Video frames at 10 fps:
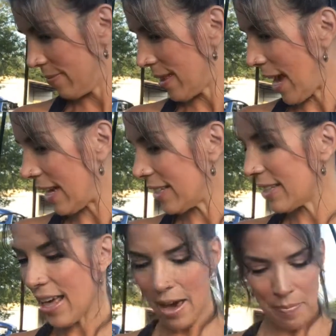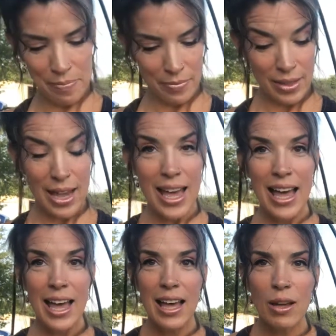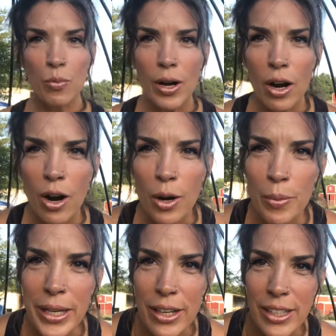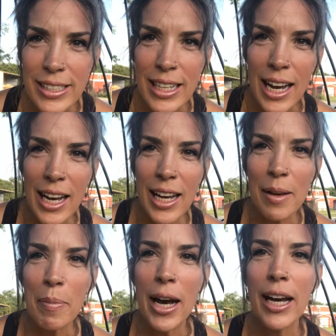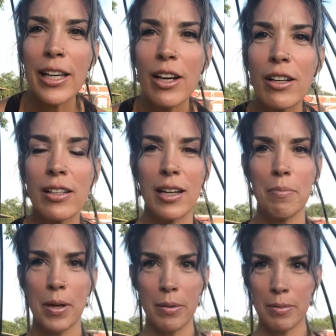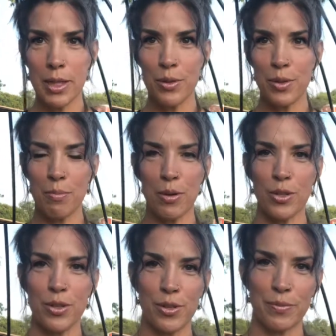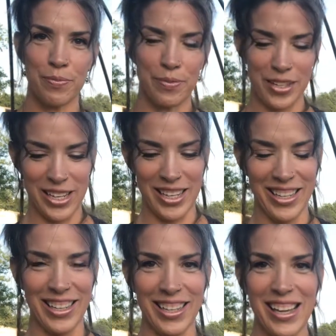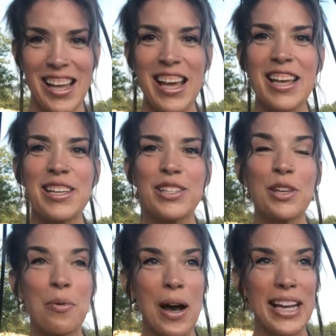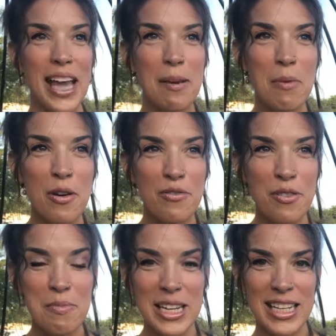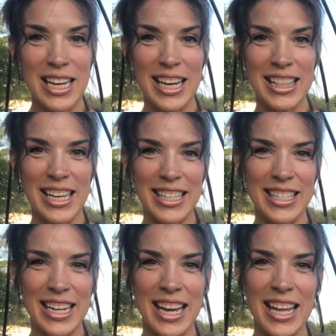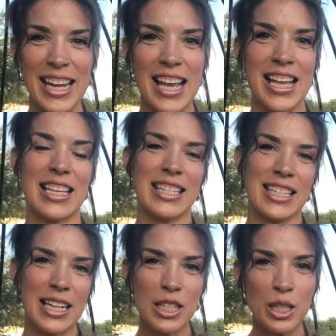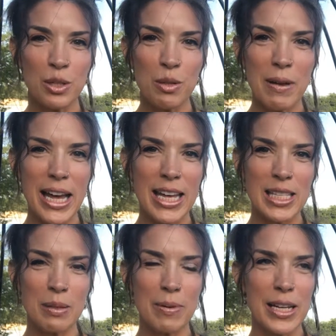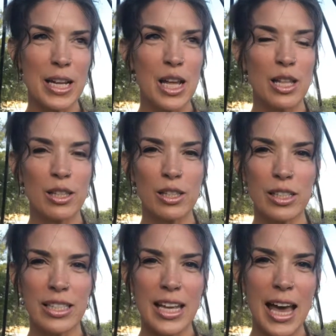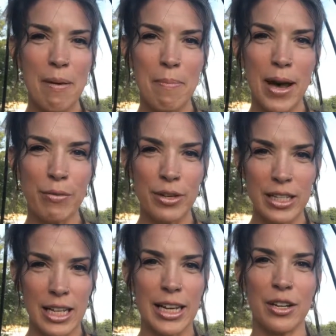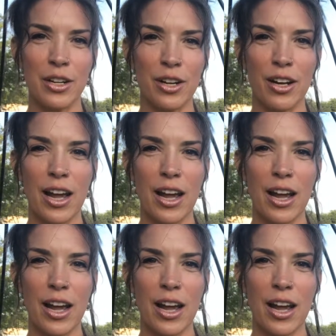that is that. Where are we on time? Hi, y'all. I'm up close and personal. So I came home from knit night last night, said hello to my husband, looked at my recliner,